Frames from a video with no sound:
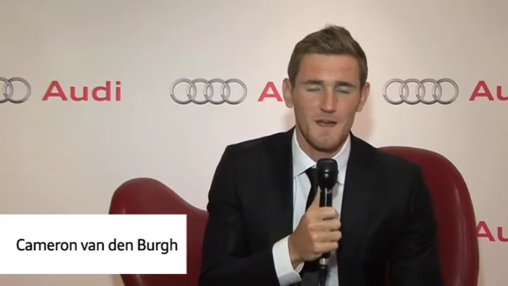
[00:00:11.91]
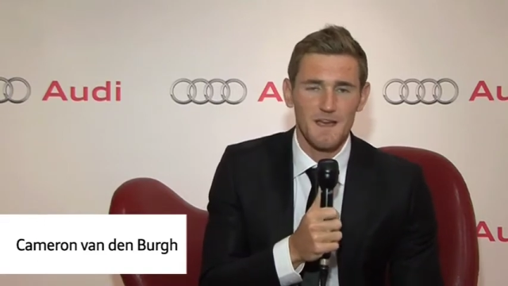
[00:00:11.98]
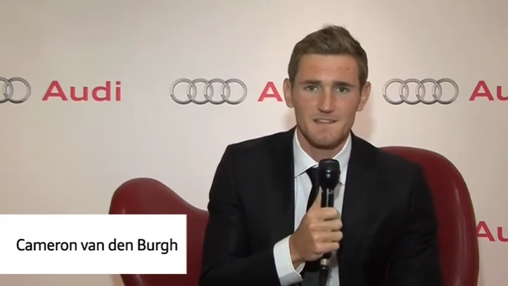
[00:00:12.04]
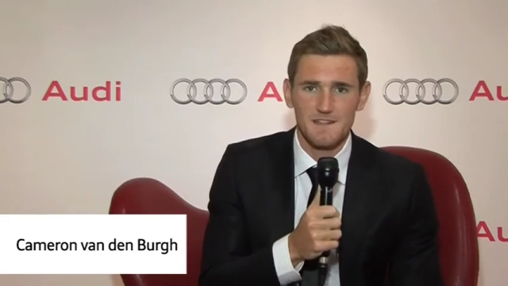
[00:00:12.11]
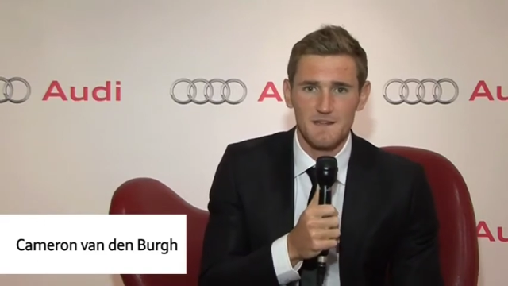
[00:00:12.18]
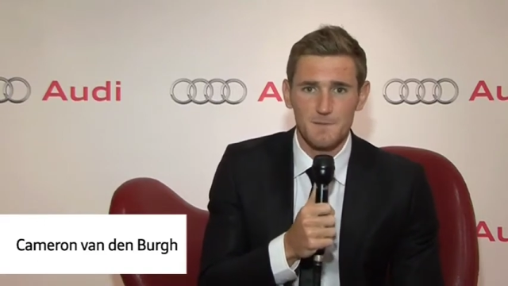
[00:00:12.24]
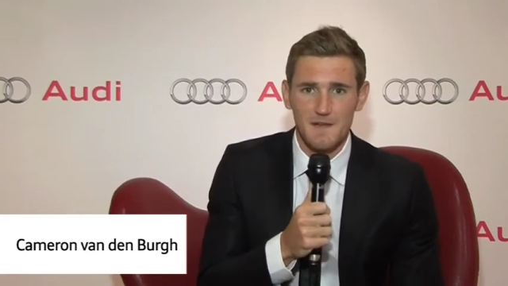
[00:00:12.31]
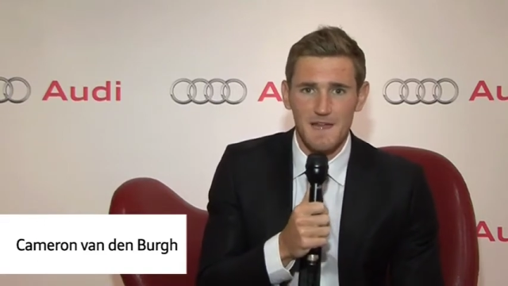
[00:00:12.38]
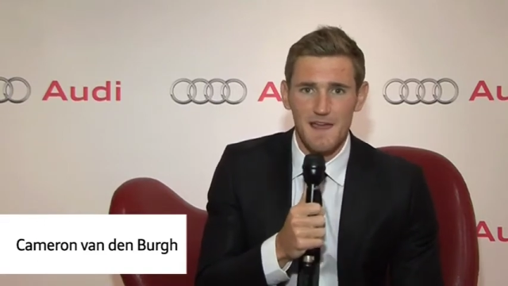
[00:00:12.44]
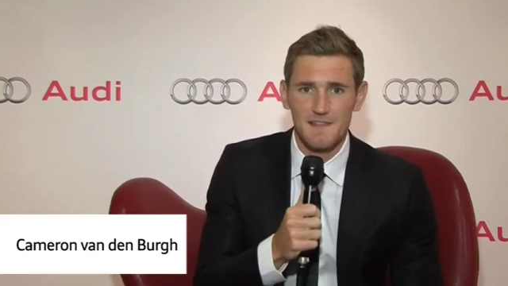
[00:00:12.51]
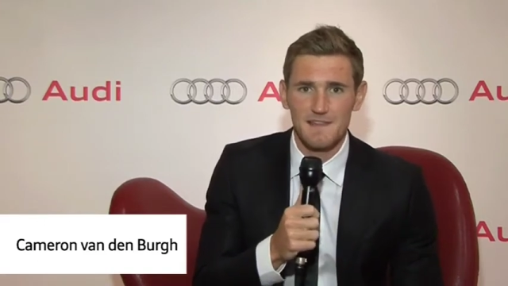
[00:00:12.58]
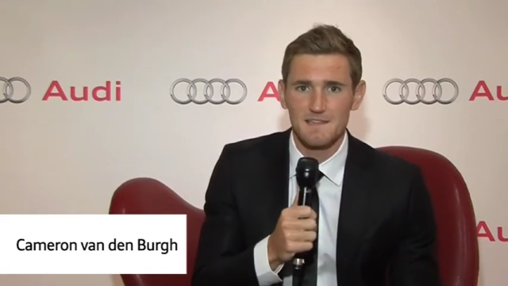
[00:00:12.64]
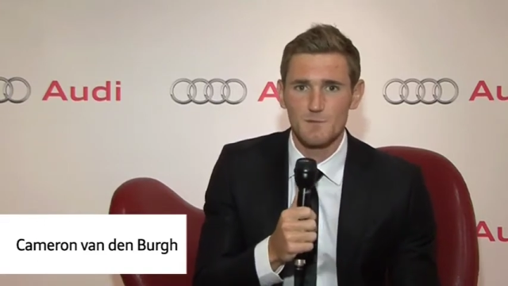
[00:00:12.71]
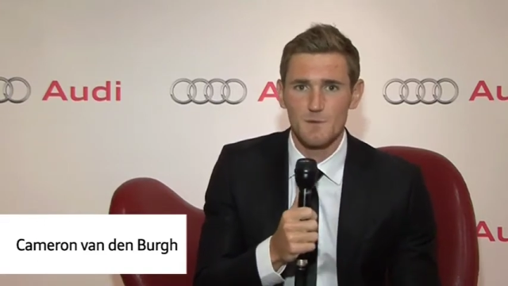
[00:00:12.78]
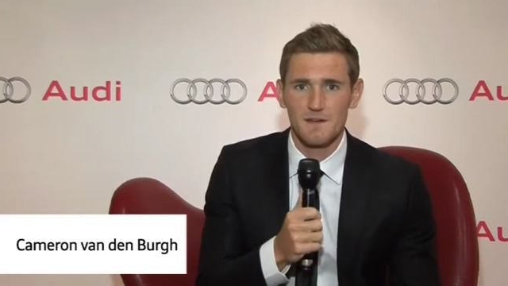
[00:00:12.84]
as Olympic
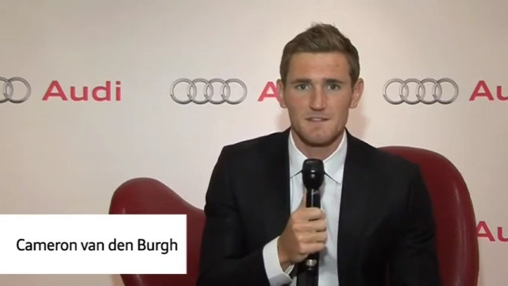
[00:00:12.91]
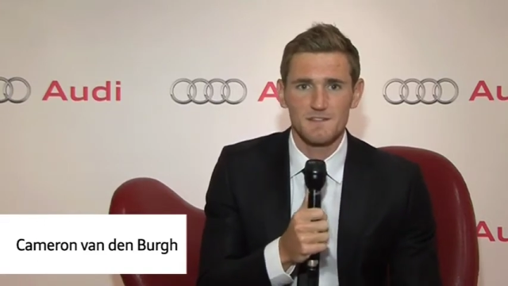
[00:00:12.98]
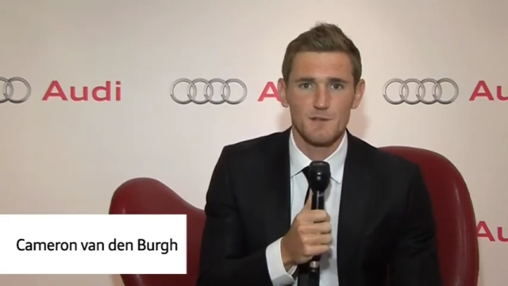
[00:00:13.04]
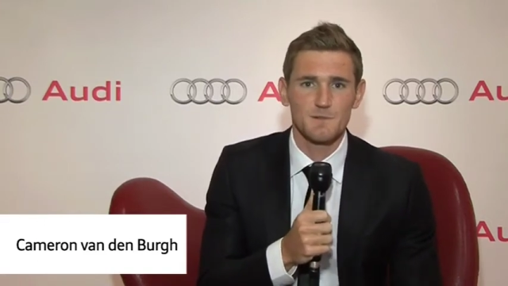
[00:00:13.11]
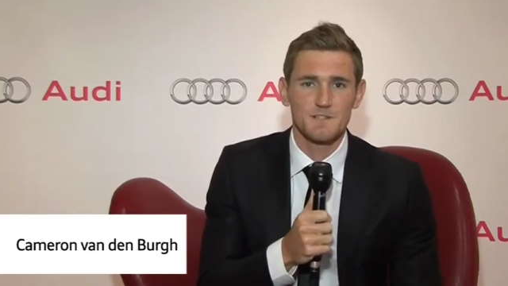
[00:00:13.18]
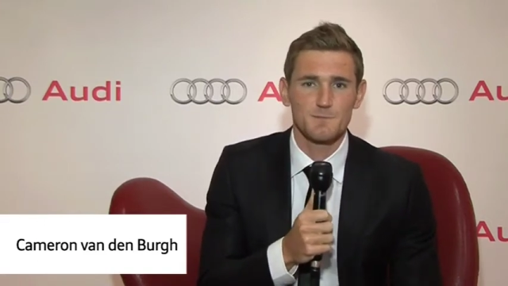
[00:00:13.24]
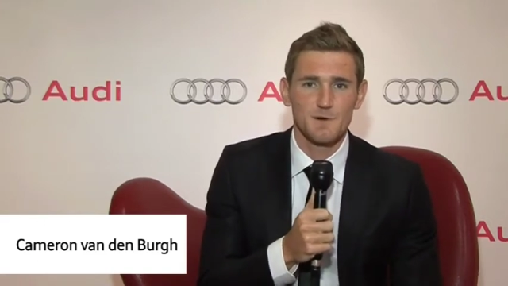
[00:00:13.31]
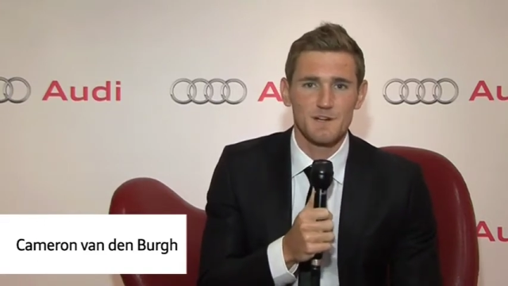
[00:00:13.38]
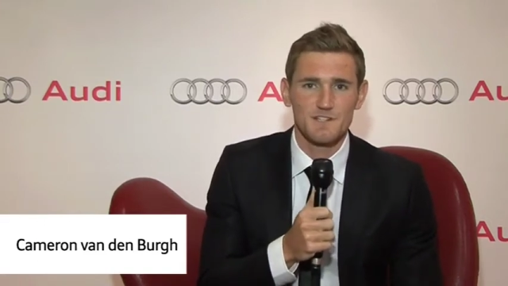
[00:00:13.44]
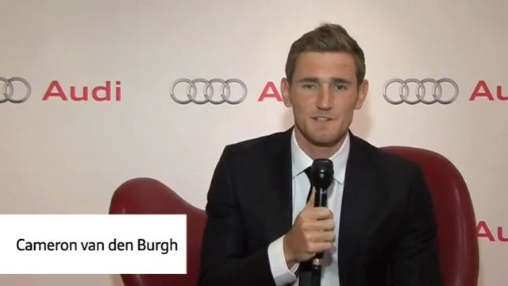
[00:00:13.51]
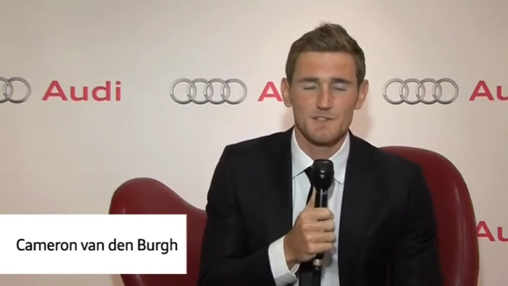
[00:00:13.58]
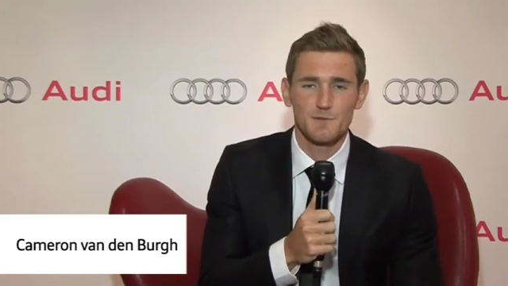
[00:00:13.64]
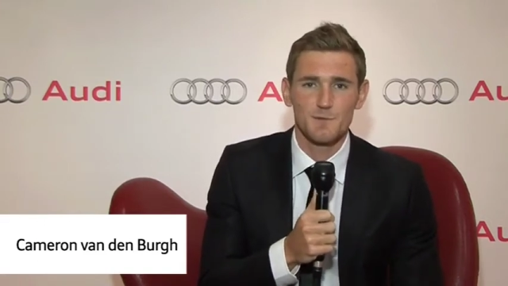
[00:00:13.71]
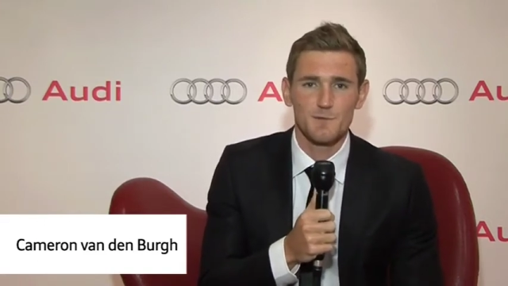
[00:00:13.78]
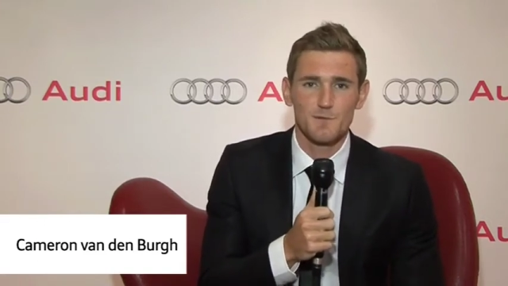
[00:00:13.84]
athletes, we're under so much pressure
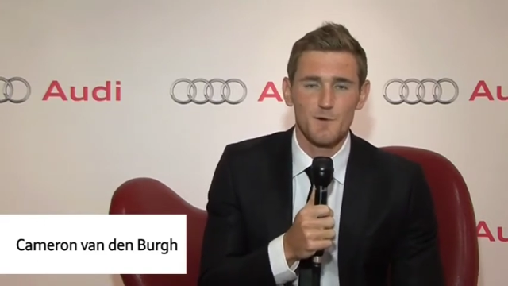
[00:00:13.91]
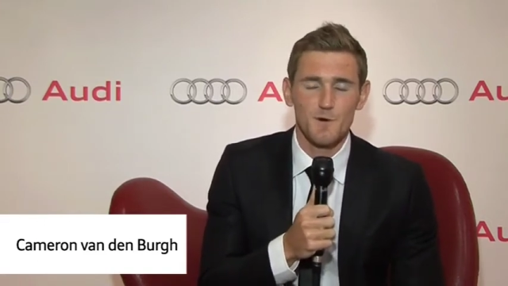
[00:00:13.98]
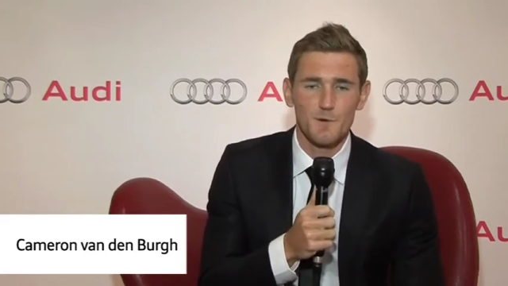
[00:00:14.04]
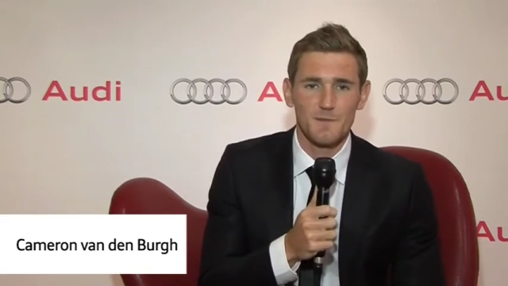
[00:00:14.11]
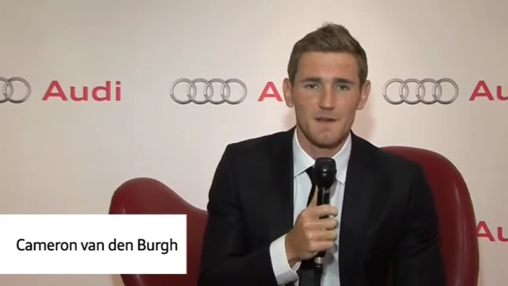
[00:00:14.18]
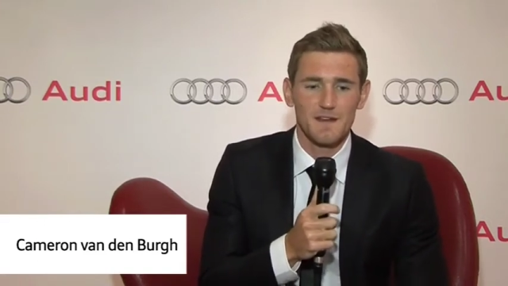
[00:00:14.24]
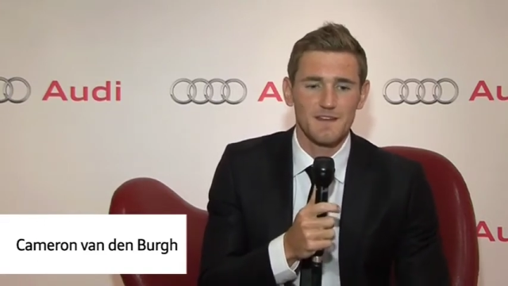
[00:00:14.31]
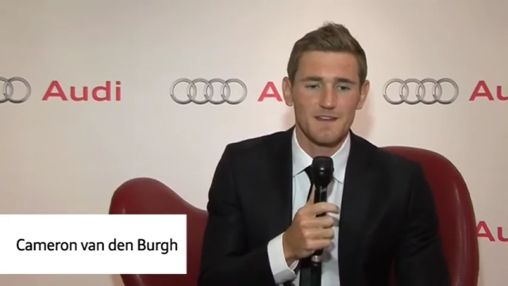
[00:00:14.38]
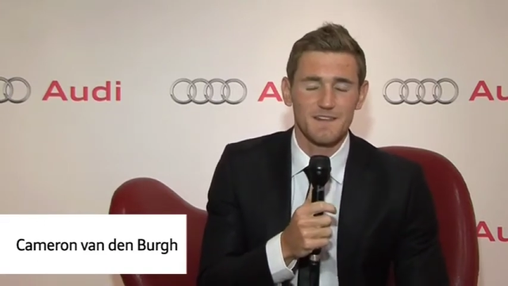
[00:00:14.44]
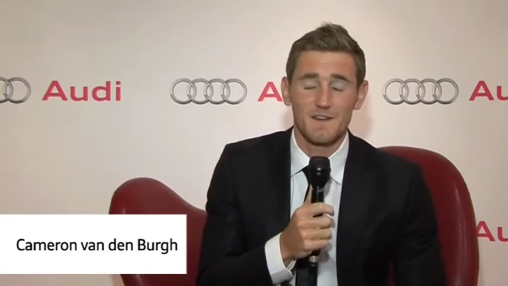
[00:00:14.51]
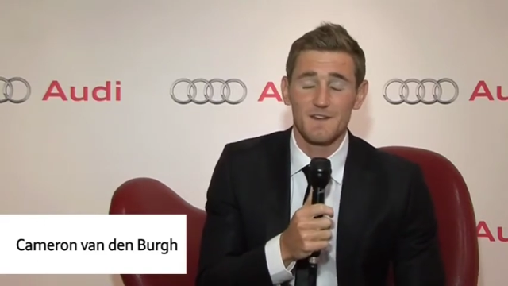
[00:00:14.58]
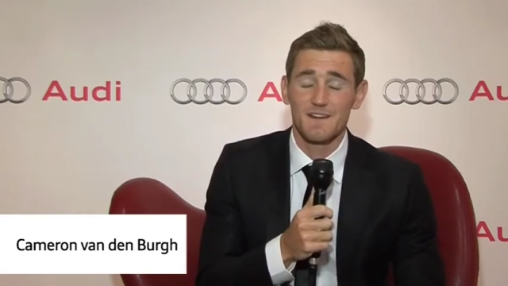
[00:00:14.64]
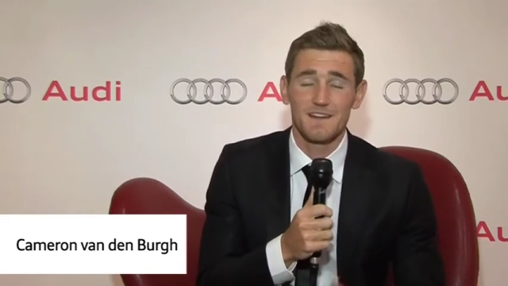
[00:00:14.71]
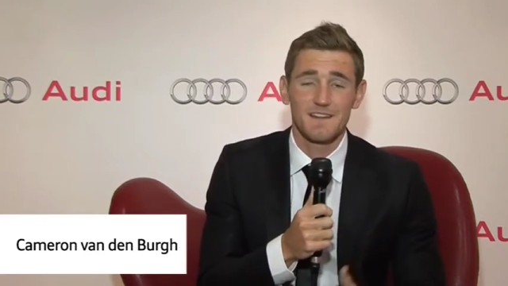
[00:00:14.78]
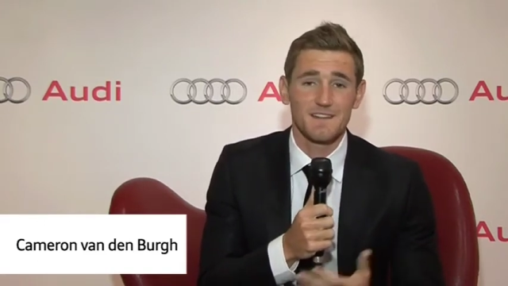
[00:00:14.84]
to perform, and you
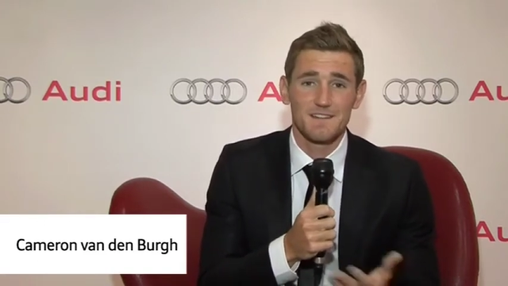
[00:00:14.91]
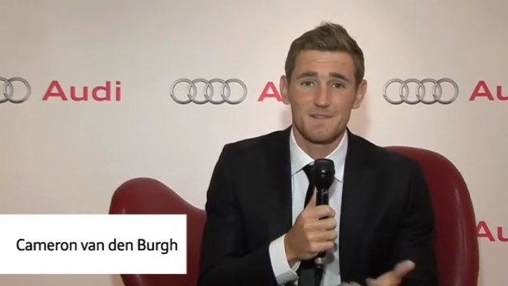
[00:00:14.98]
know,